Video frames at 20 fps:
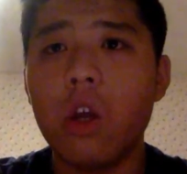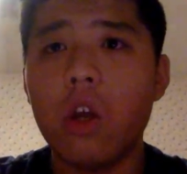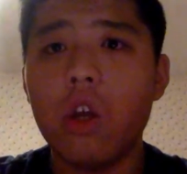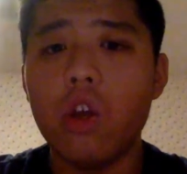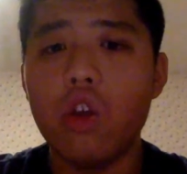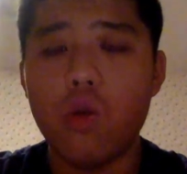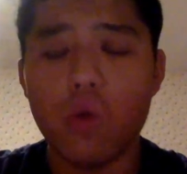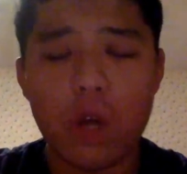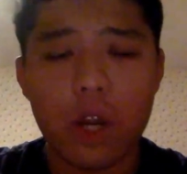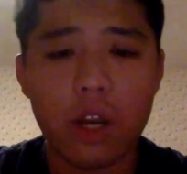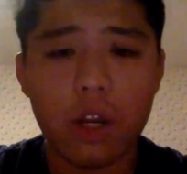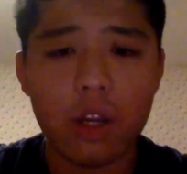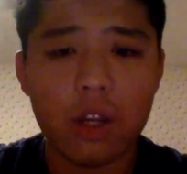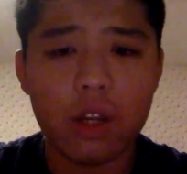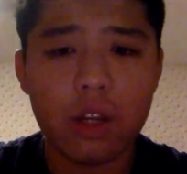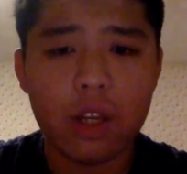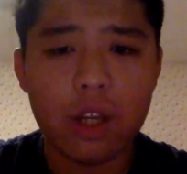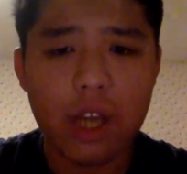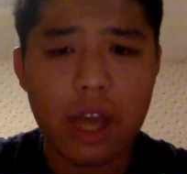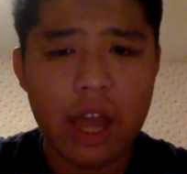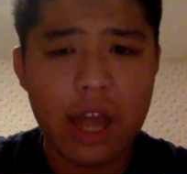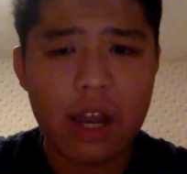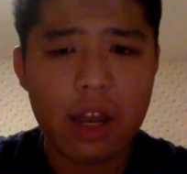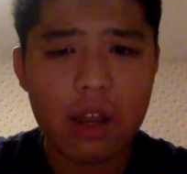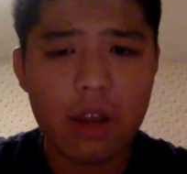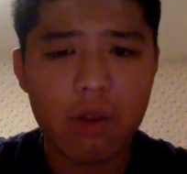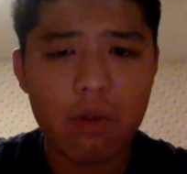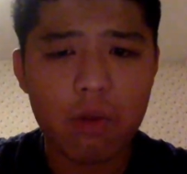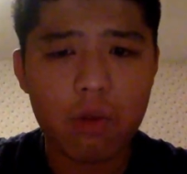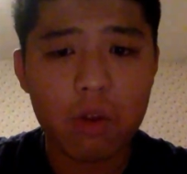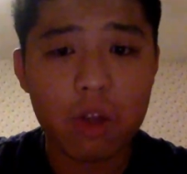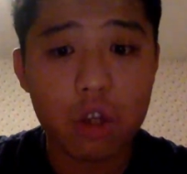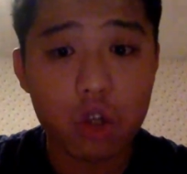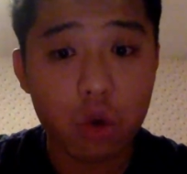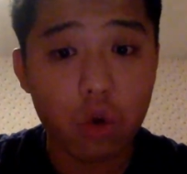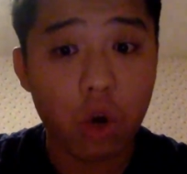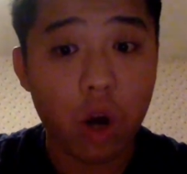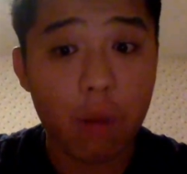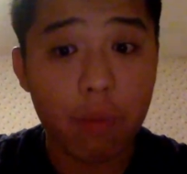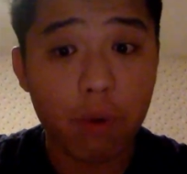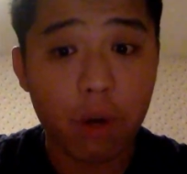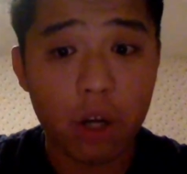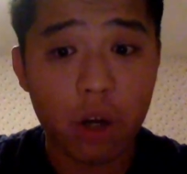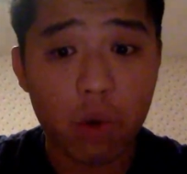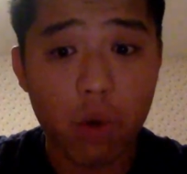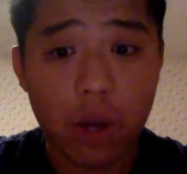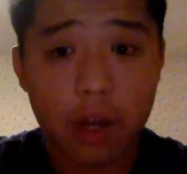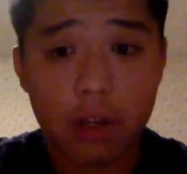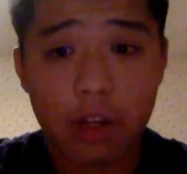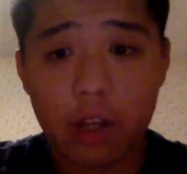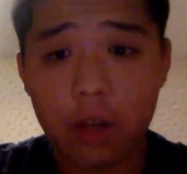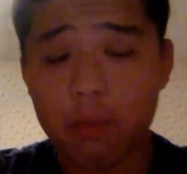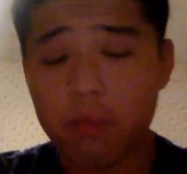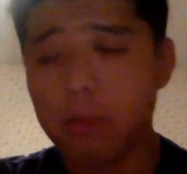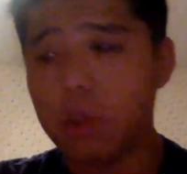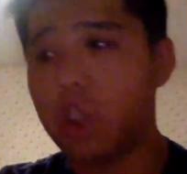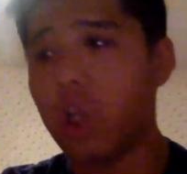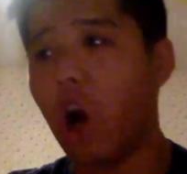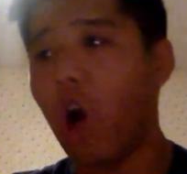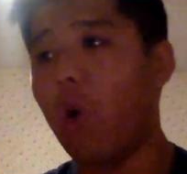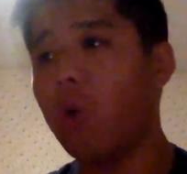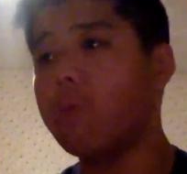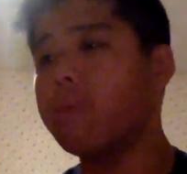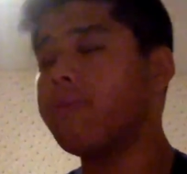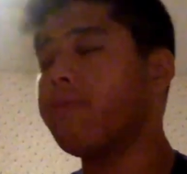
you can get screwed up pretty quickly. So